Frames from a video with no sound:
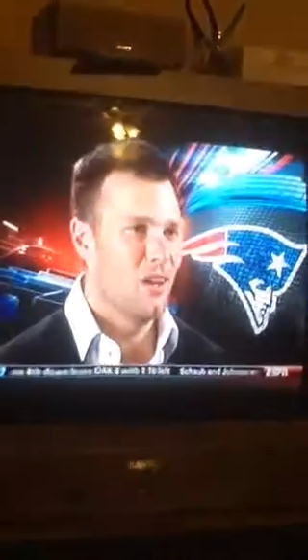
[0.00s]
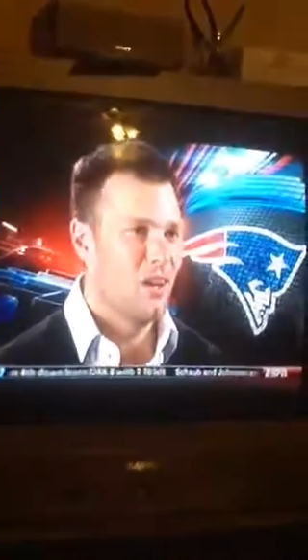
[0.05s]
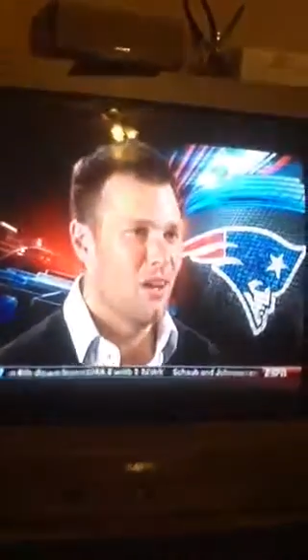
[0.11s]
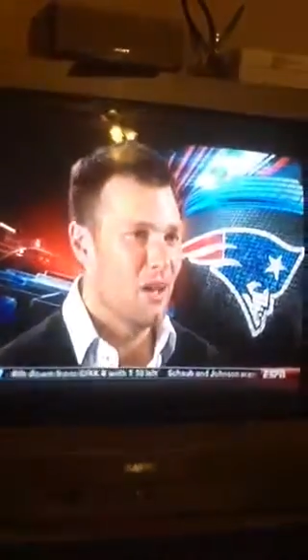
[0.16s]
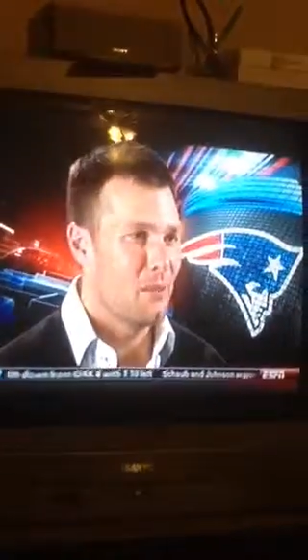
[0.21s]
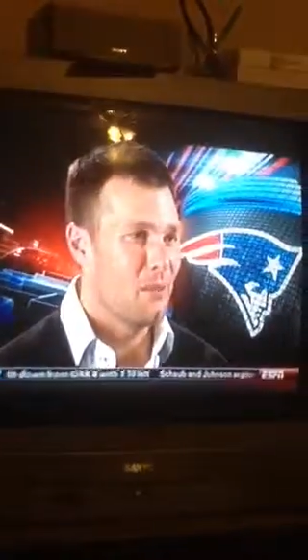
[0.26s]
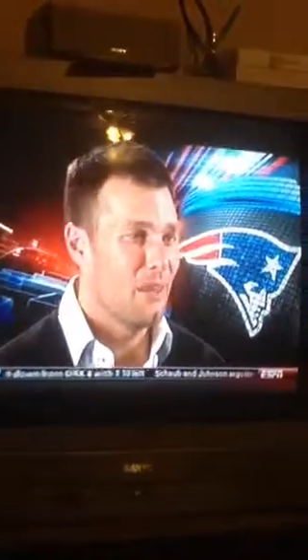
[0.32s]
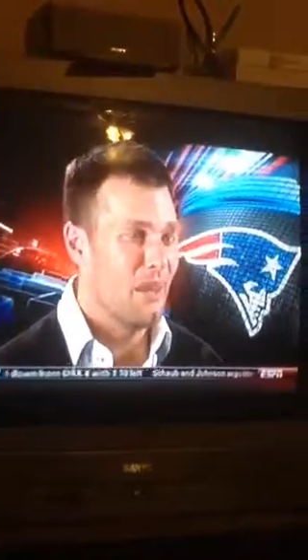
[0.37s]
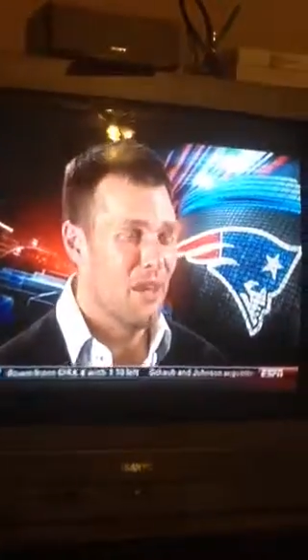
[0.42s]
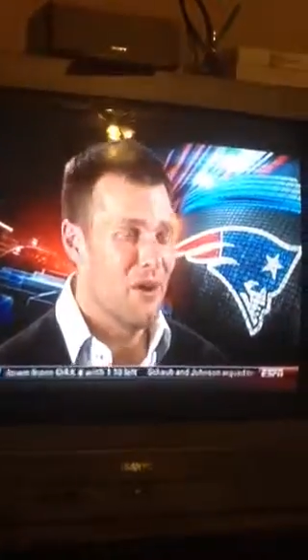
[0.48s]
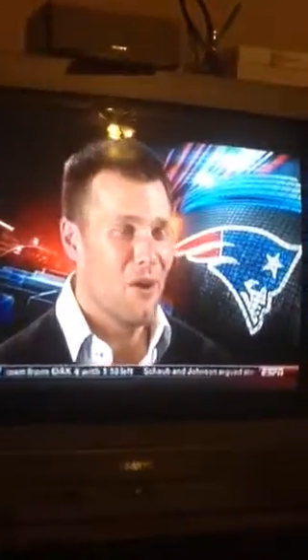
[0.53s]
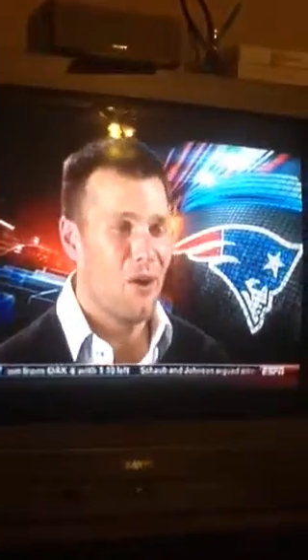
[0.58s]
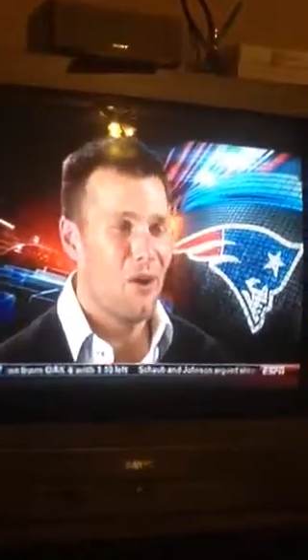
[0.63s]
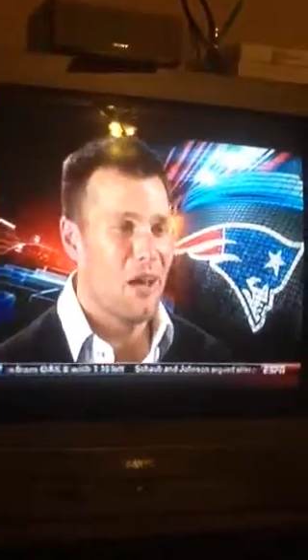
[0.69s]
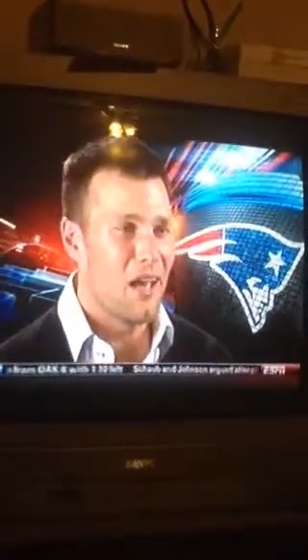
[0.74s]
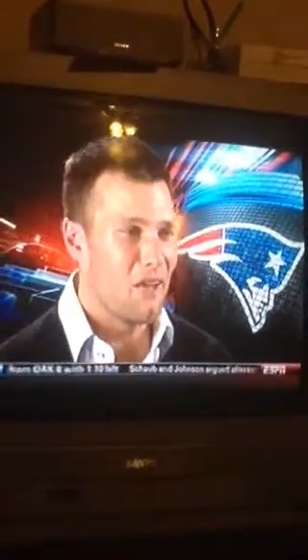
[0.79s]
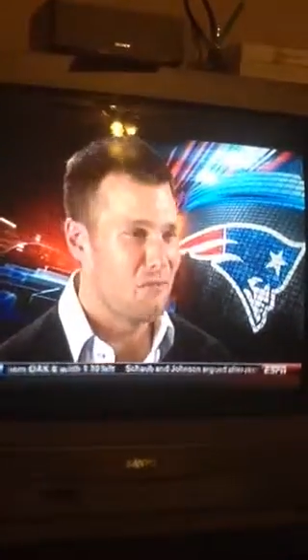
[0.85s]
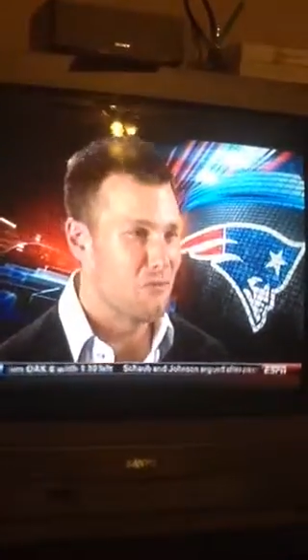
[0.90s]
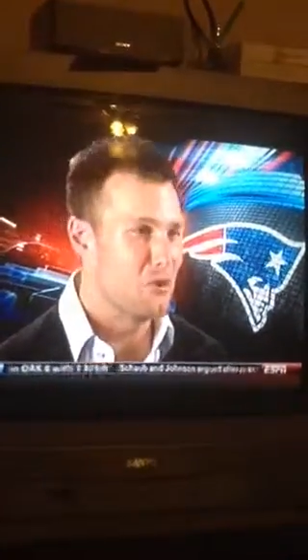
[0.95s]
Well, I mean, they
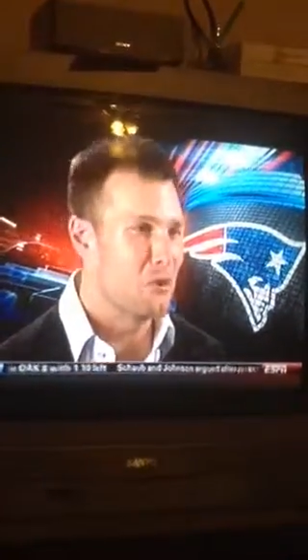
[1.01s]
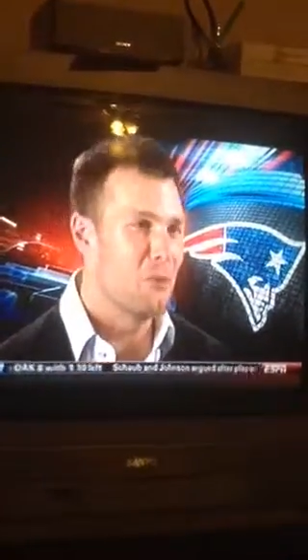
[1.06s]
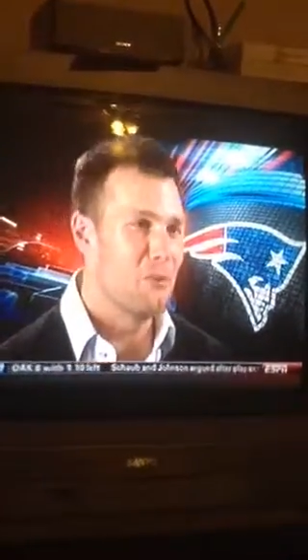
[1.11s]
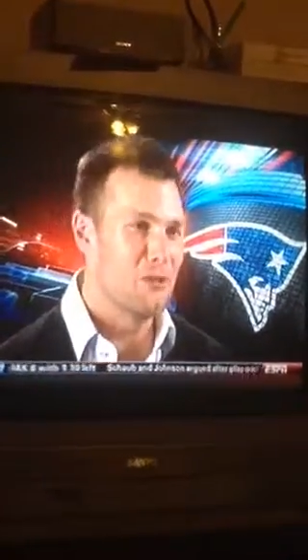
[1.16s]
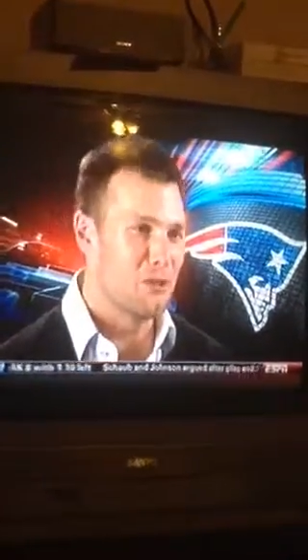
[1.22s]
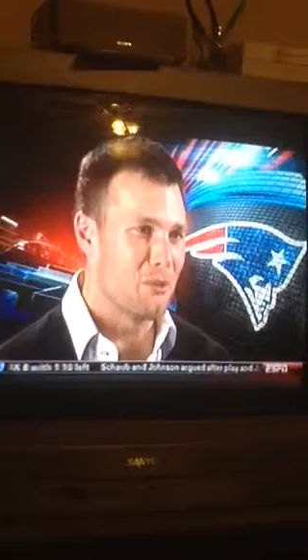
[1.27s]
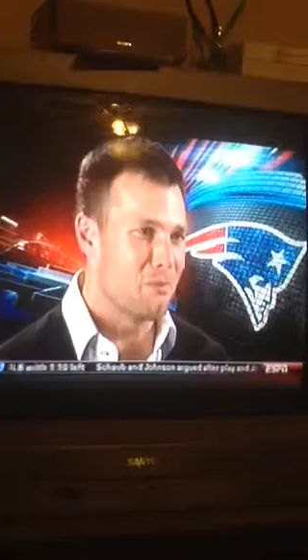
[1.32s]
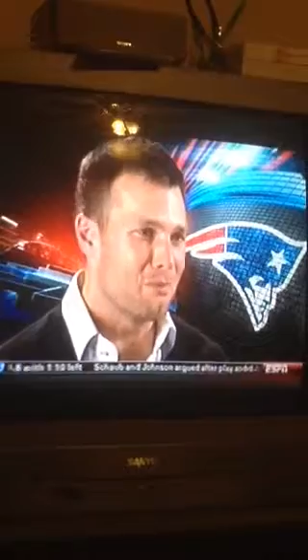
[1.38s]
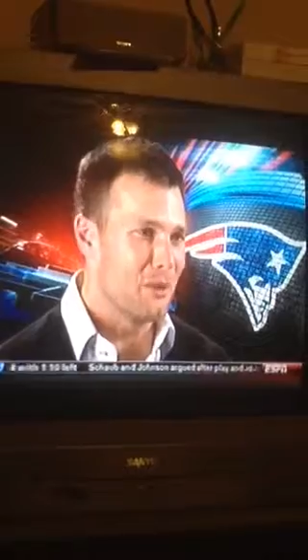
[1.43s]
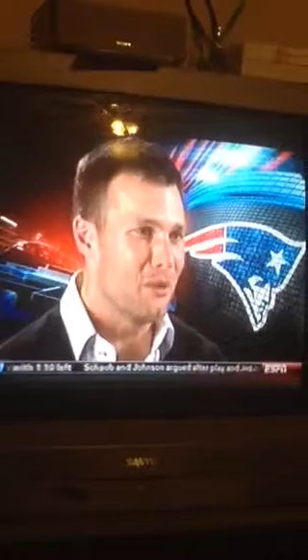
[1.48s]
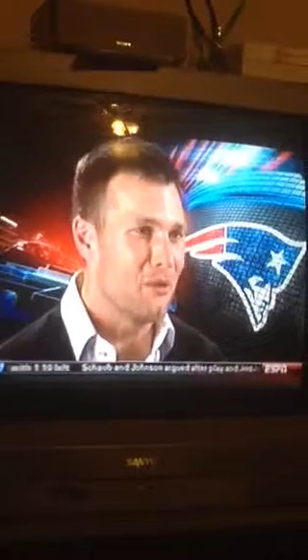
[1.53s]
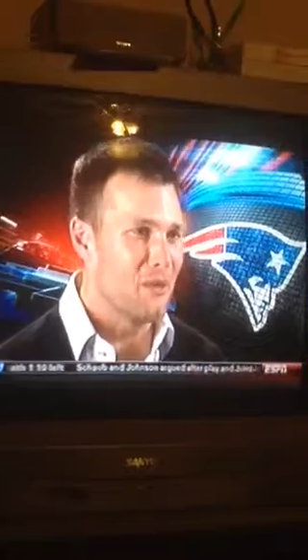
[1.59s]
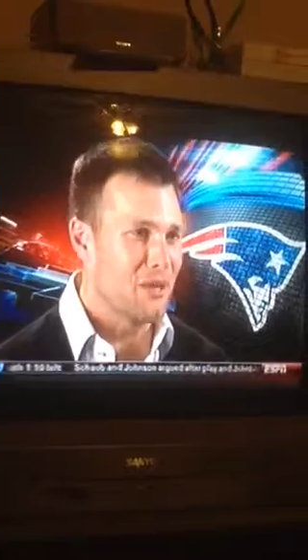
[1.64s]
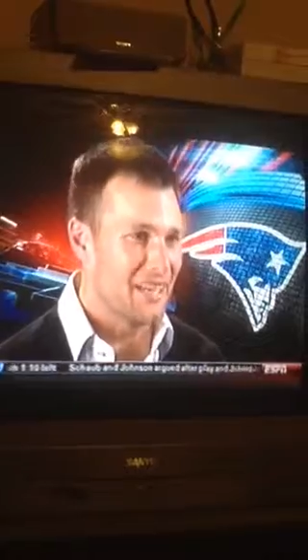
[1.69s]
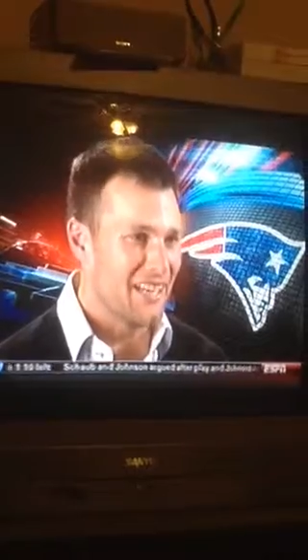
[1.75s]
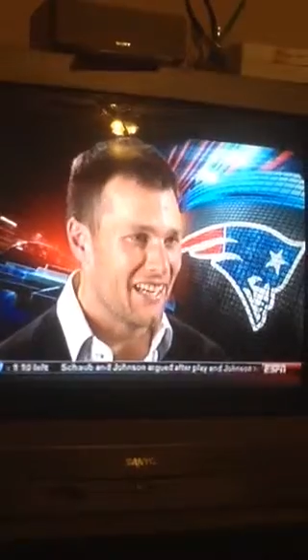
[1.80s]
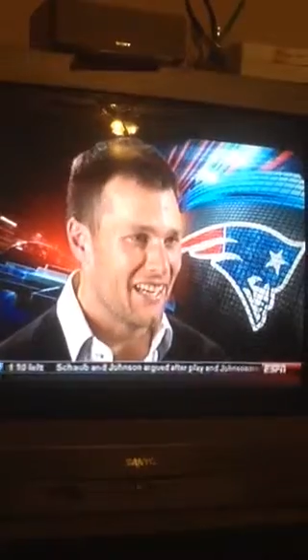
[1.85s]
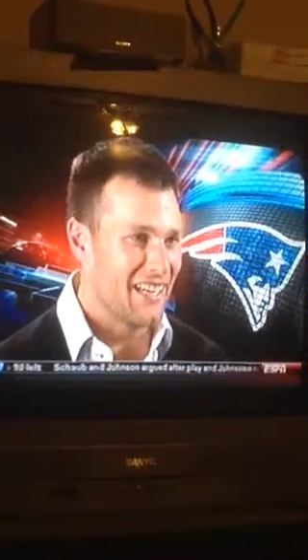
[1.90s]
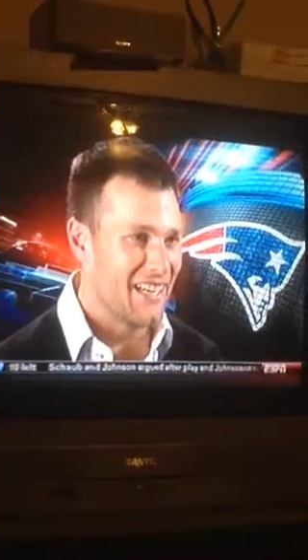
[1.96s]
all have so much
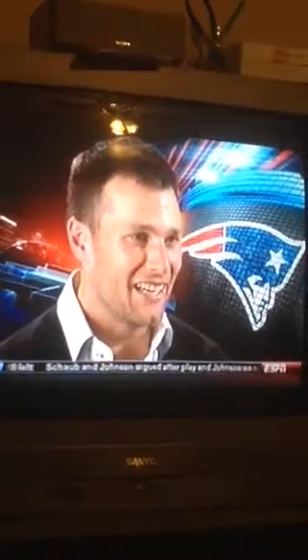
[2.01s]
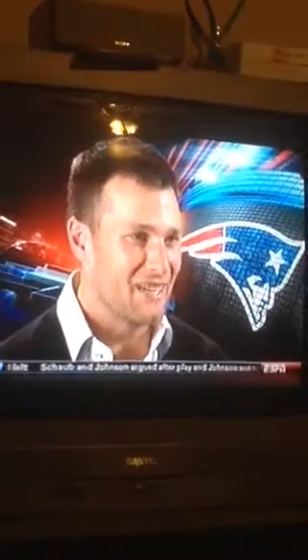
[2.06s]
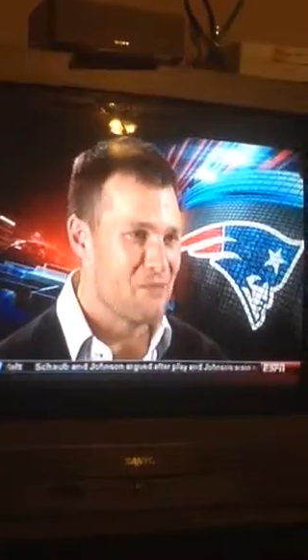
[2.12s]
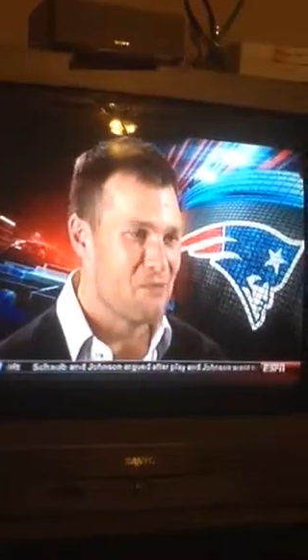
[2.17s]
ability.